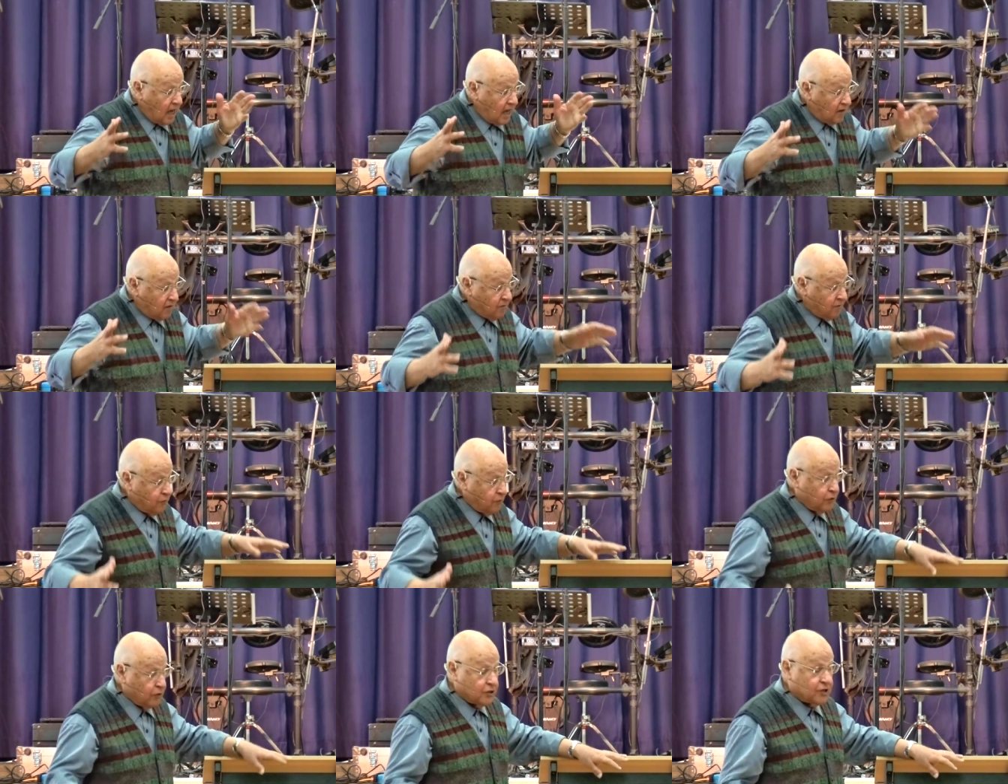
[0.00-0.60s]

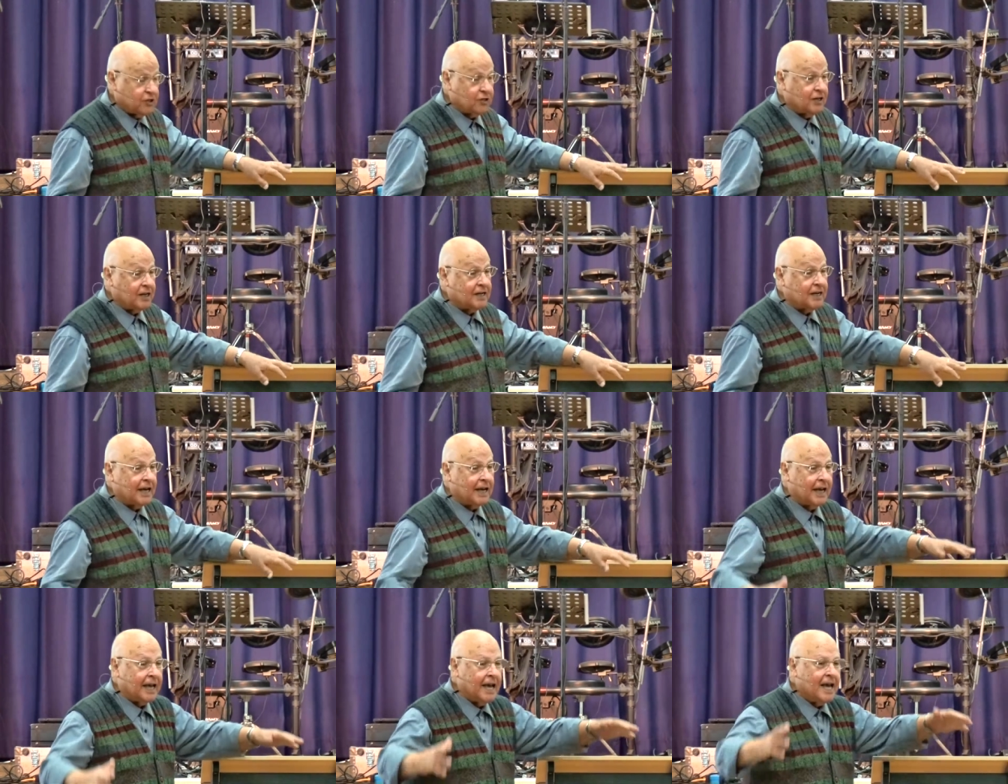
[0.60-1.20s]

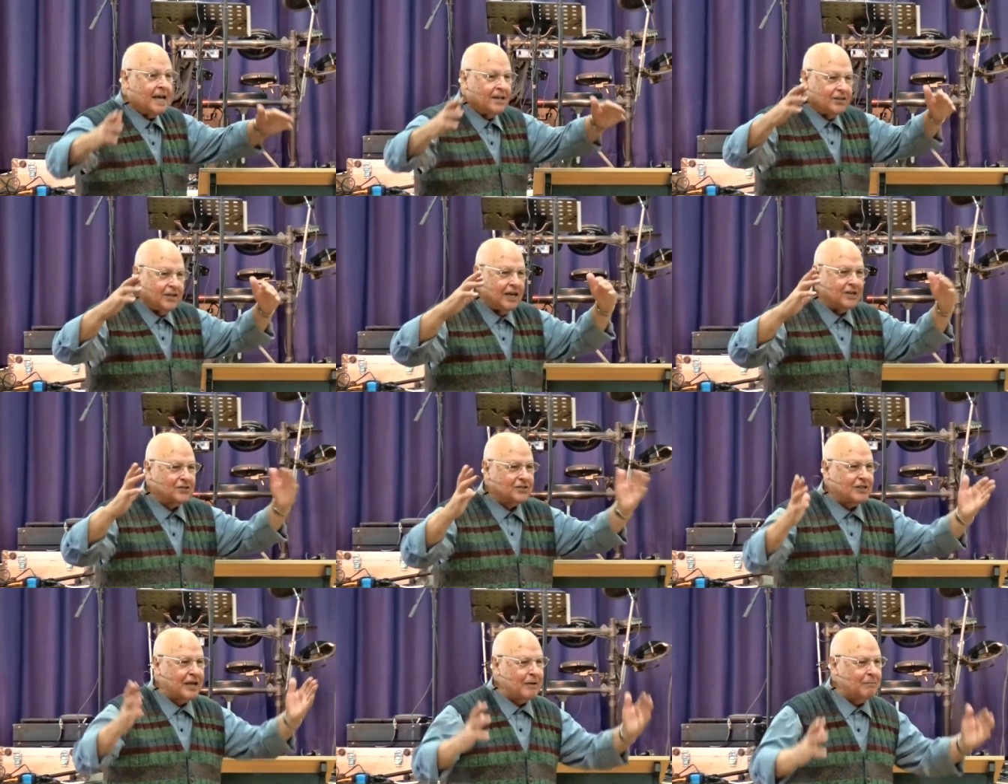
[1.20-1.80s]
Unfortunately, the
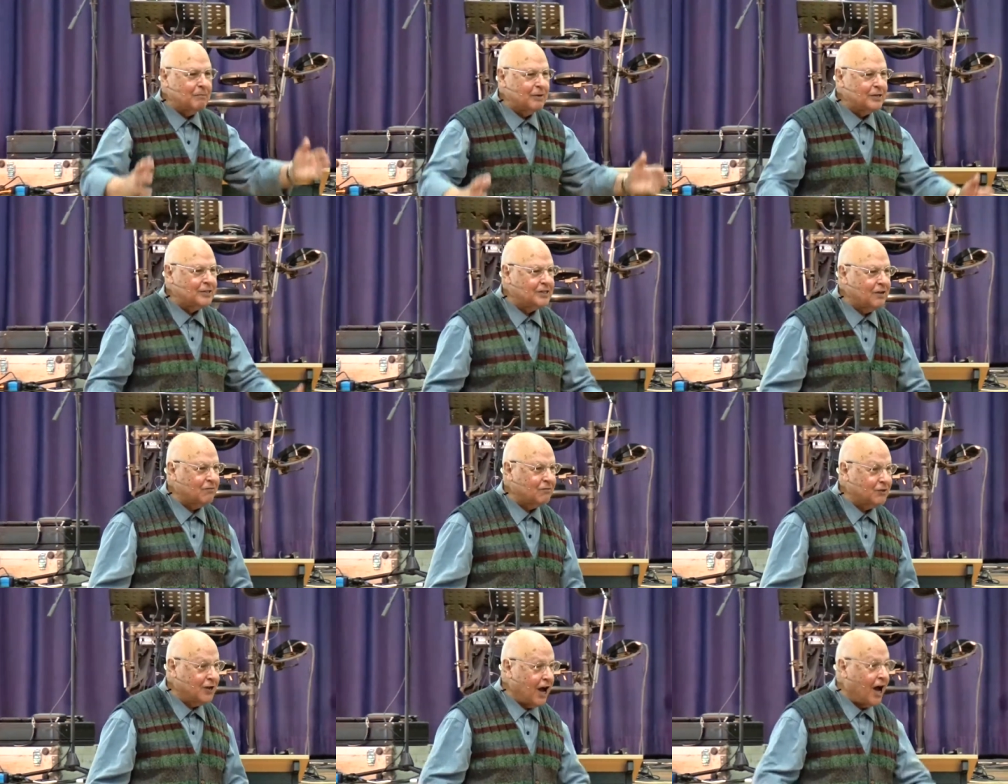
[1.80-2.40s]
Assemblies
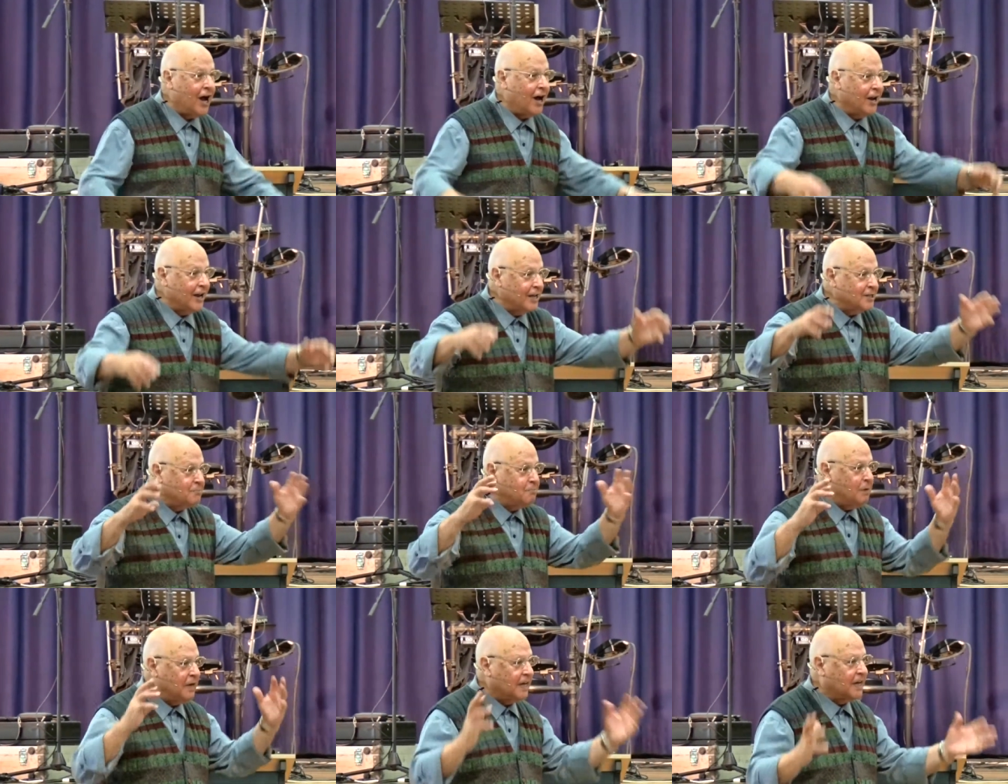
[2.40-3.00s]
of God
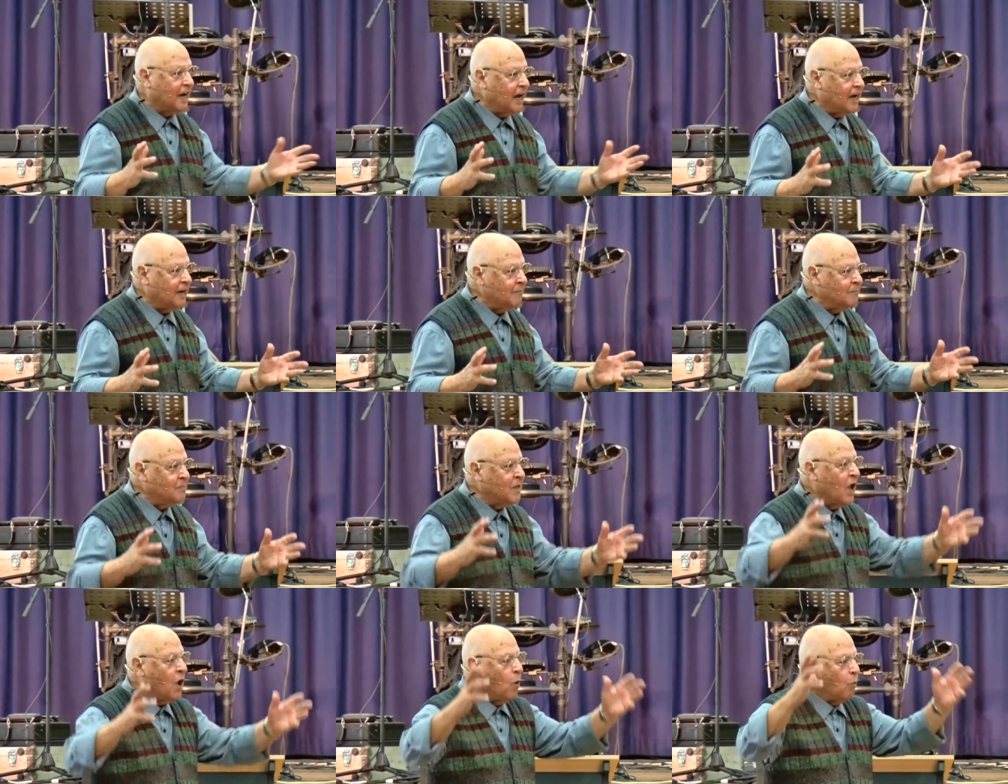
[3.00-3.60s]
has
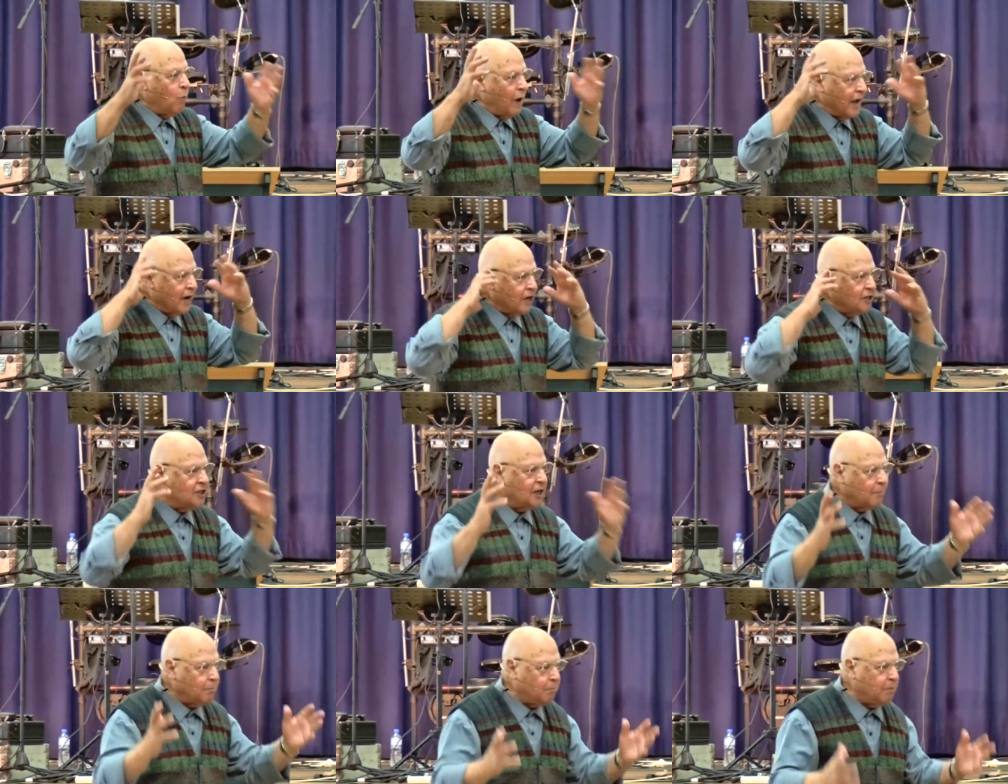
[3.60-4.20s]
become one
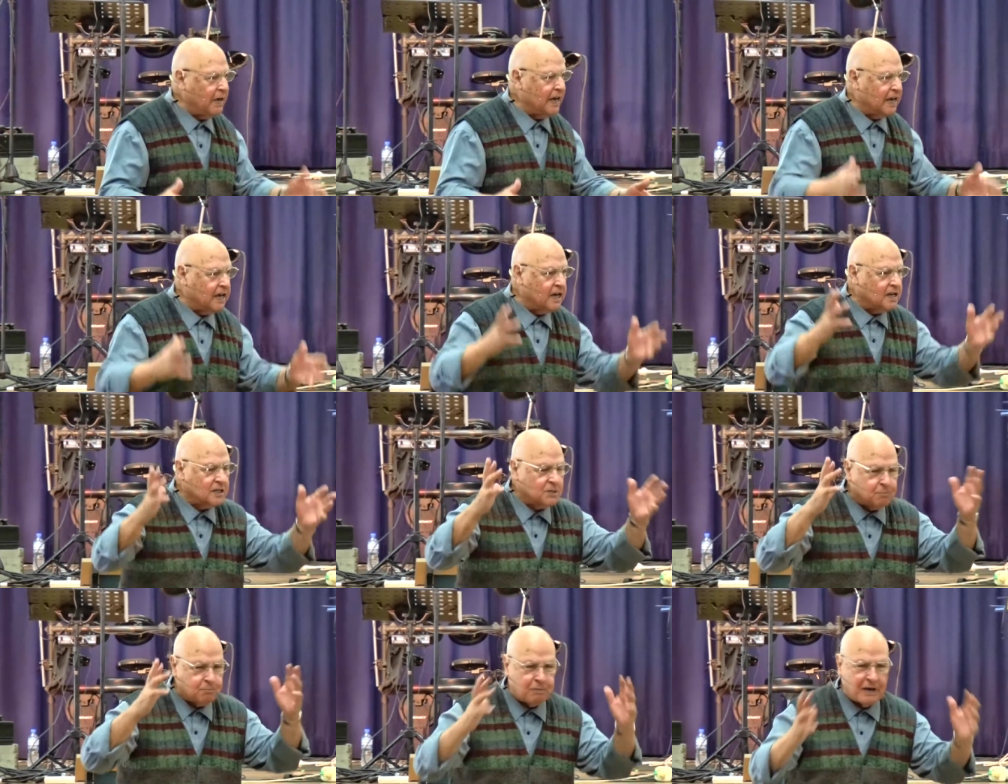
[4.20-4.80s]
of the
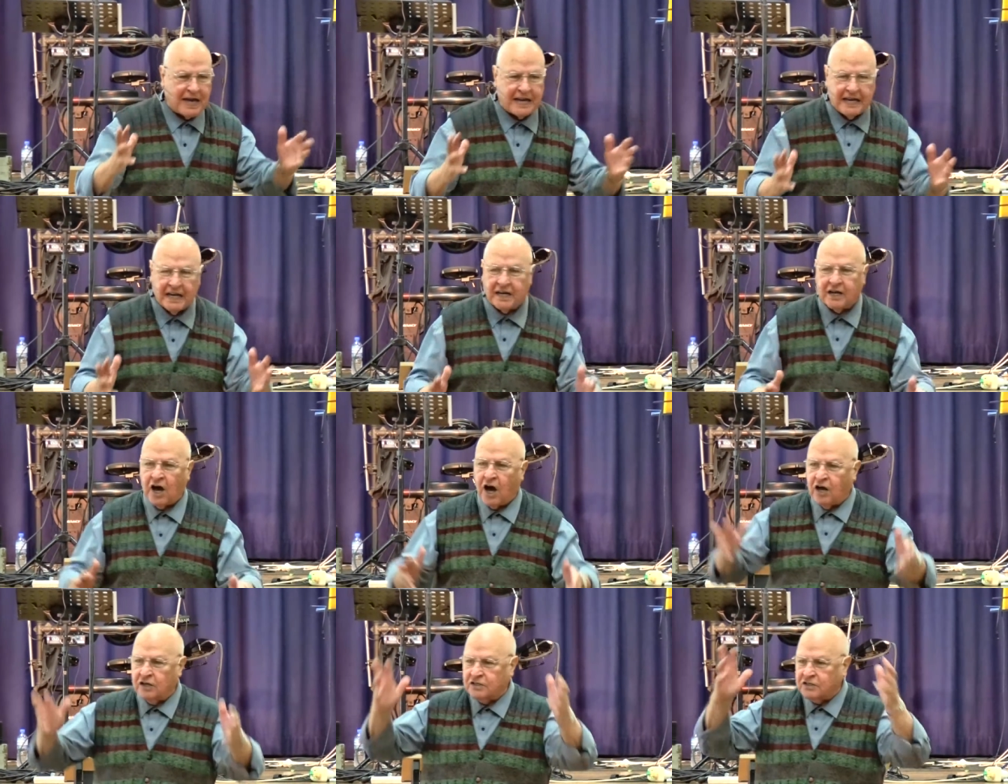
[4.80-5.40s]
biggest
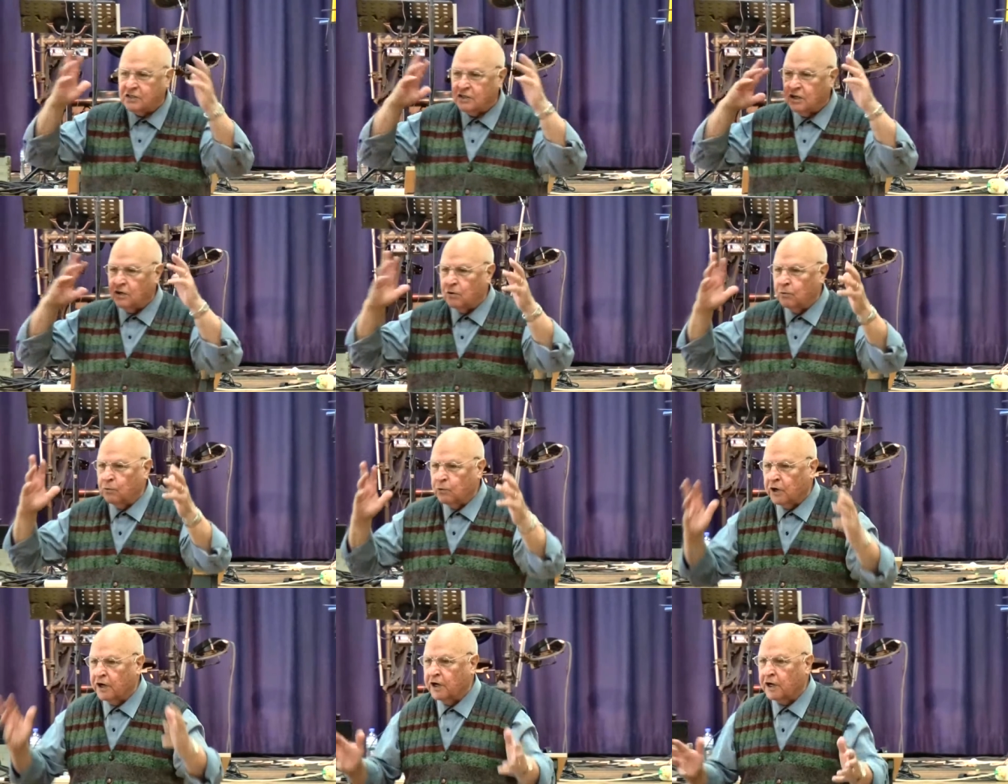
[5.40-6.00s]

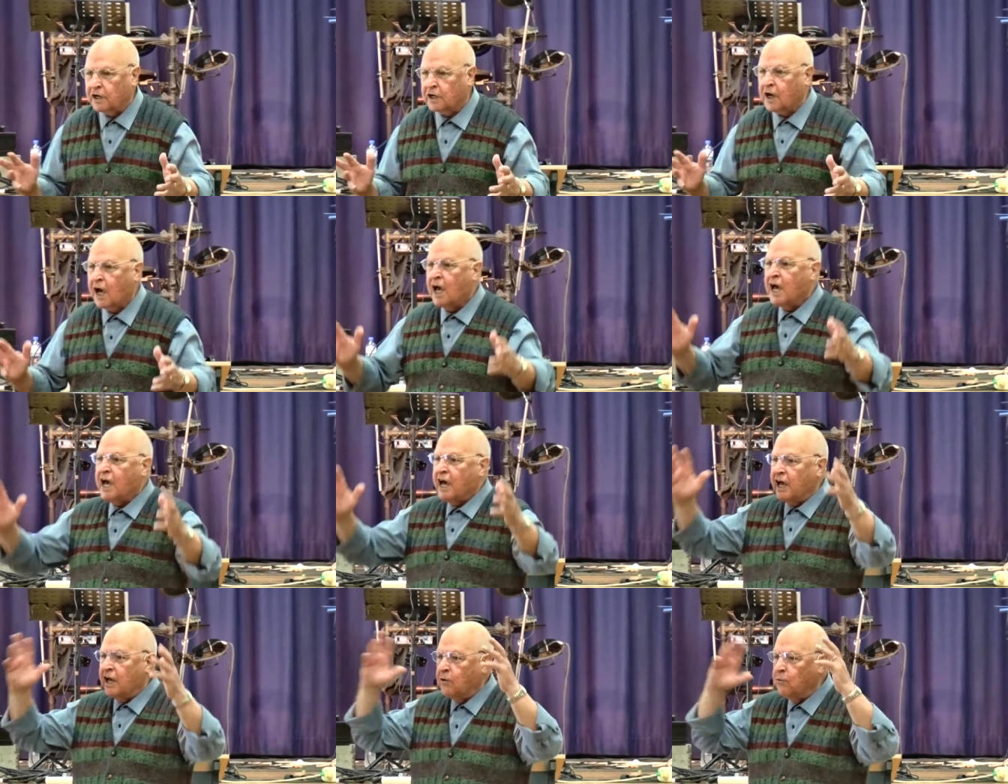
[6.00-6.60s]
Pentecostal work
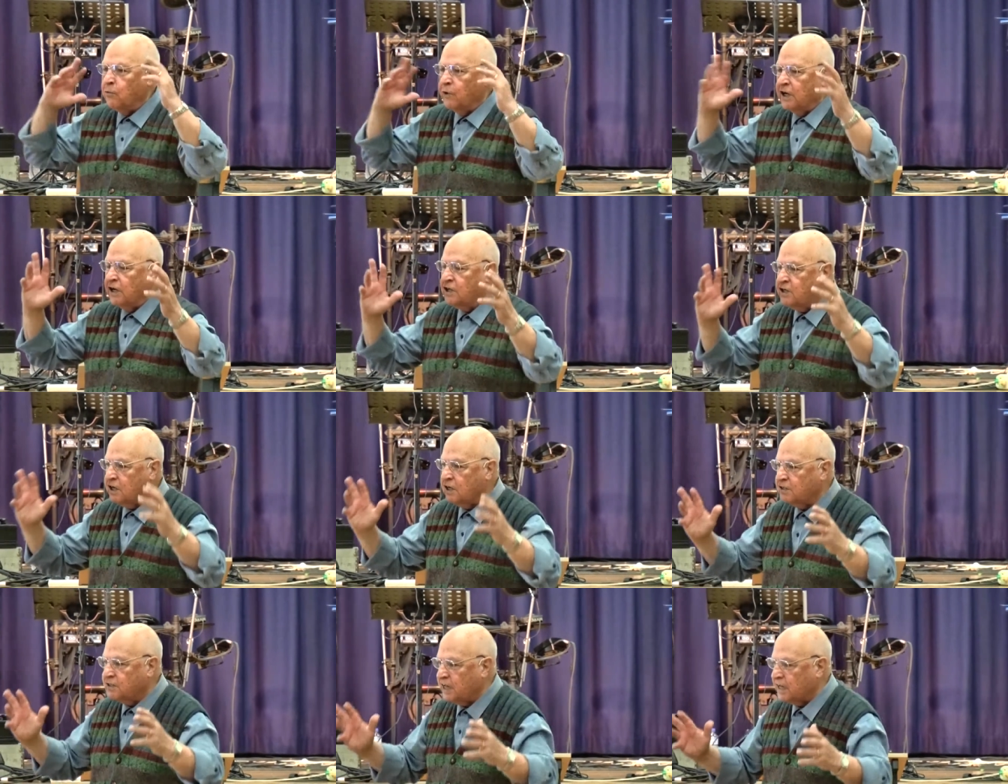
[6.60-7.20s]
in
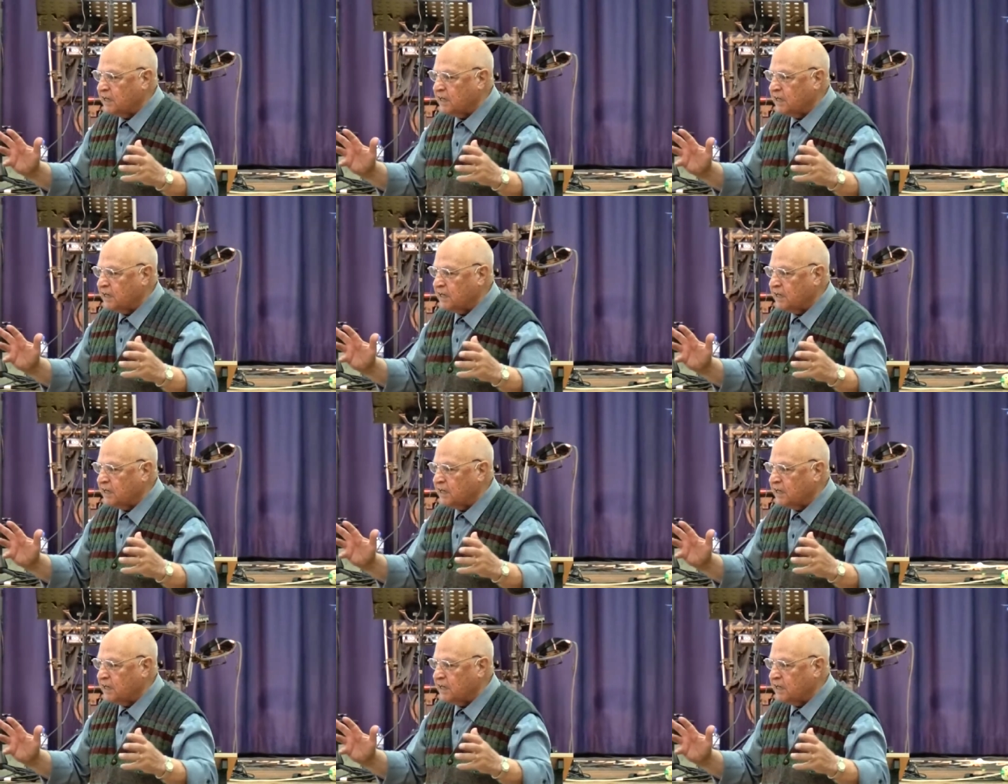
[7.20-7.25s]
which is,